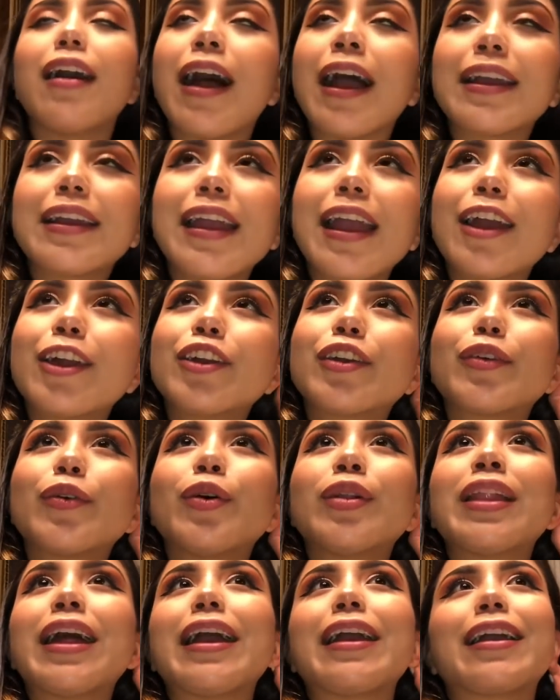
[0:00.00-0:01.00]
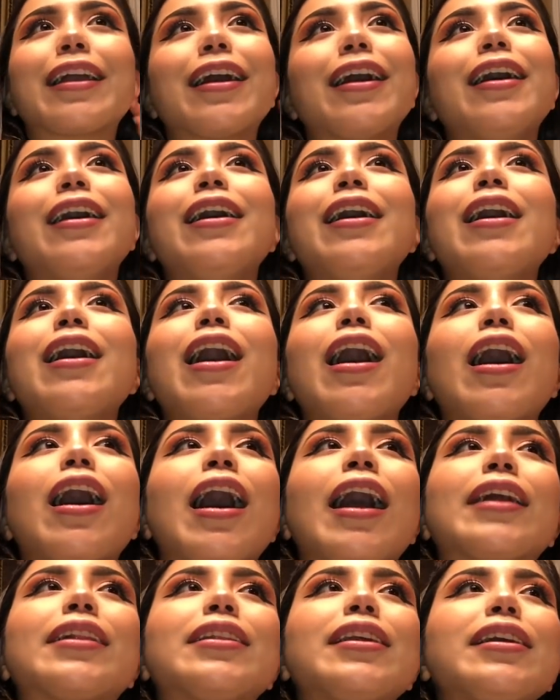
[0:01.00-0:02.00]
I can't, like,
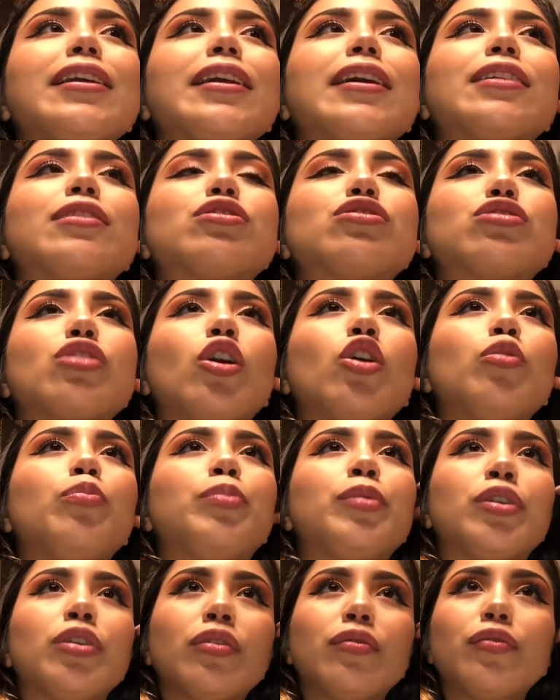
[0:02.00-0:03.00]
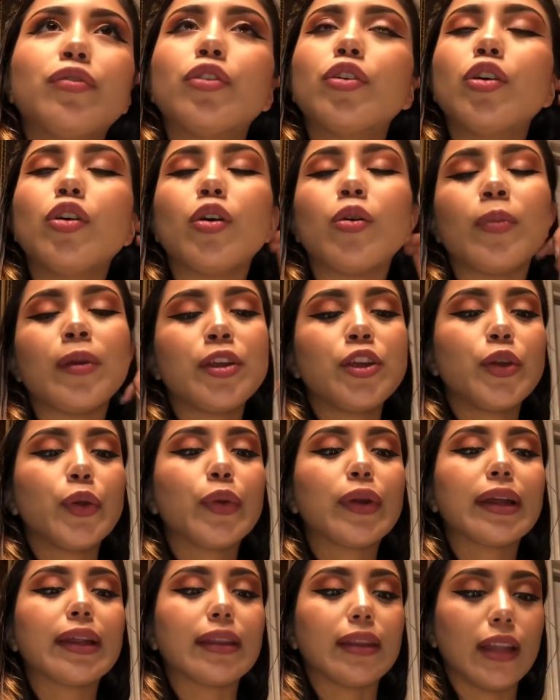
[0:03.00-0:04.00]
I think it's so beautiful when
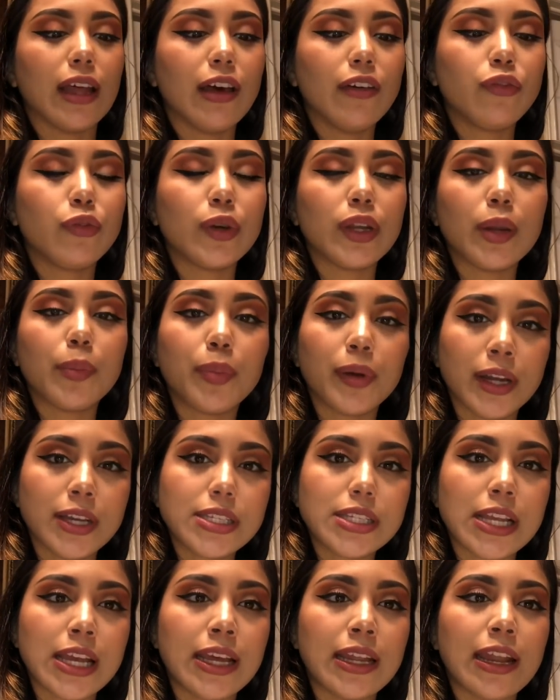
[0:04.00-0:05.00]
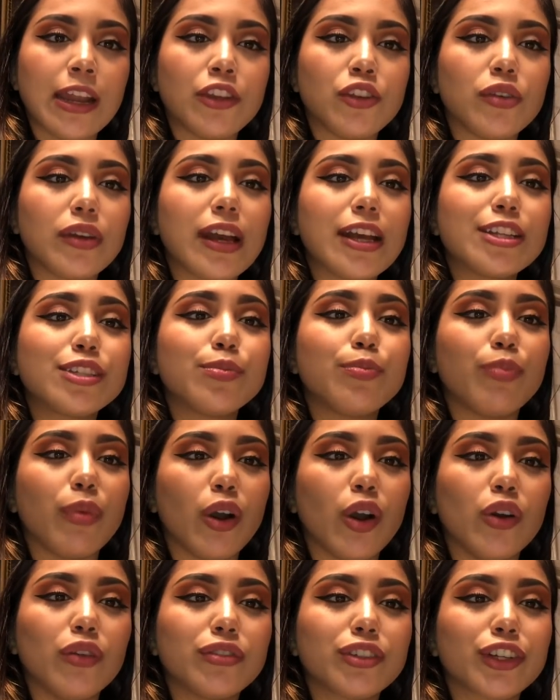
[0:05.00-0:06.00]
you're in love with a person and you guys
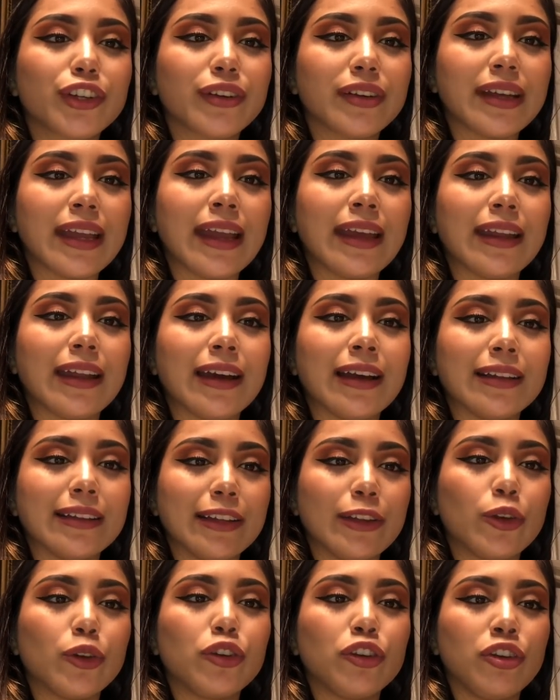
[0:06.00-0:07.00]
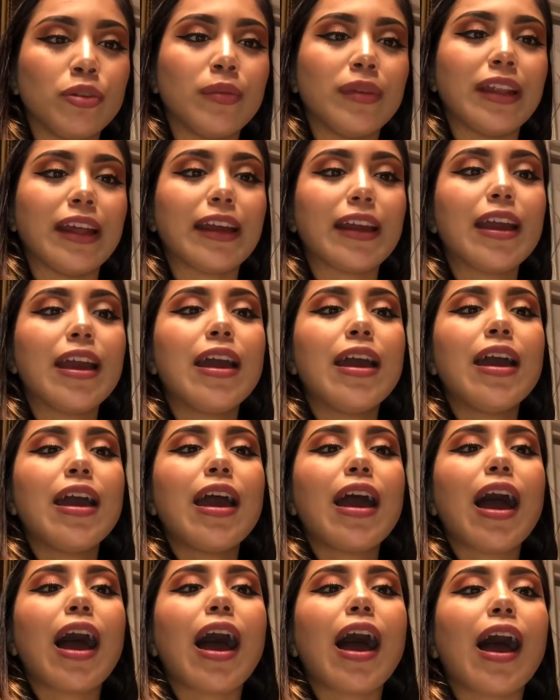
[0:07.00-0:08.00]
both create a little human. Like,
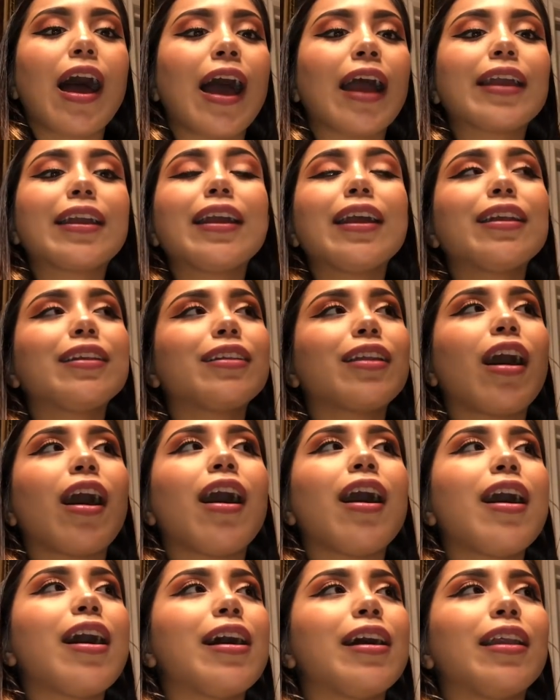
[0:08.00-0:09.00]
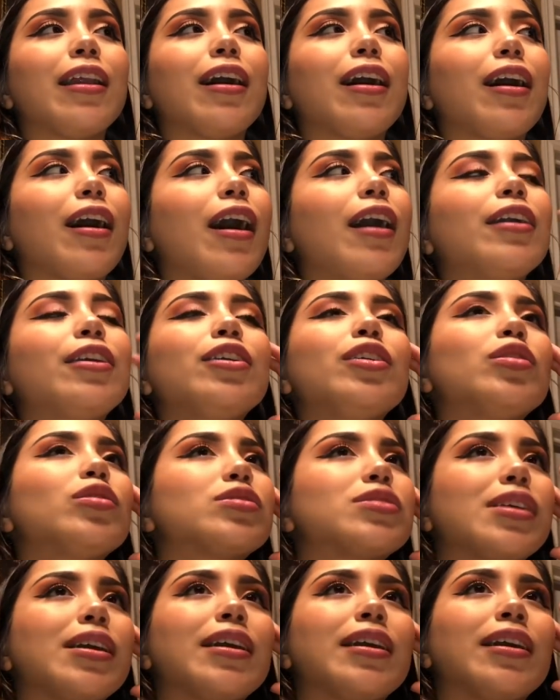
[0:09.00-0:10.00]
I cannot, how do you
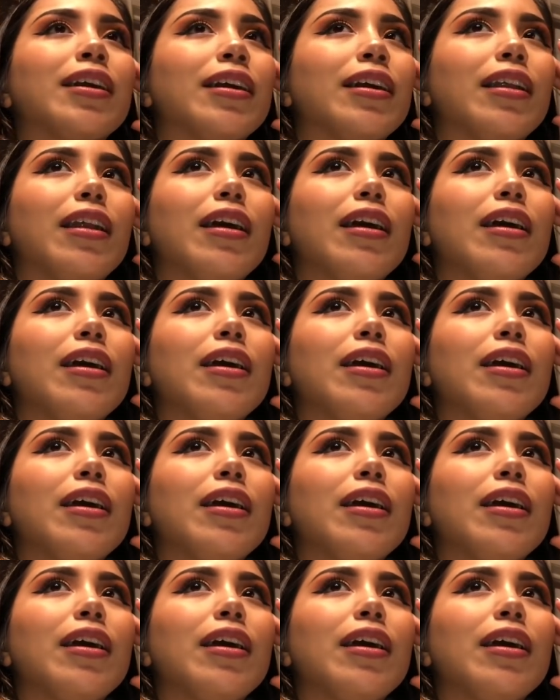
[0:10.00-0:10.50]
say it?